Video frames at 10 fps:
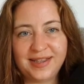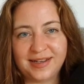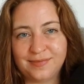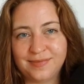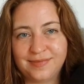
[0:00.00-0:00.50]

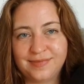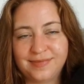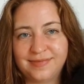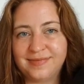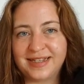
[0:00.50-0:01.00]
them.
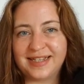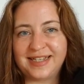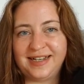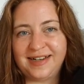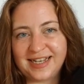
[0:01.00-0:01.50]
We'll
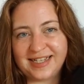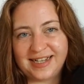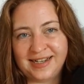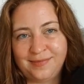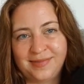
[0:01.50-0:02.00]
see you next
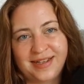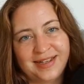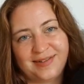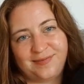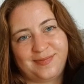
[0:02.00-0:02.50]
time.
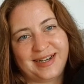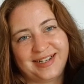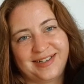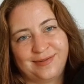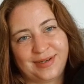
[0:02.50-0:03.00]
Bye,
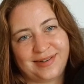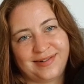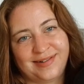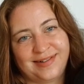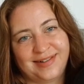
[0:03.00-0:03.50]
German
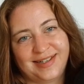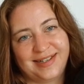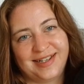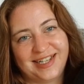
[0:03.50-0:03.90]
learners.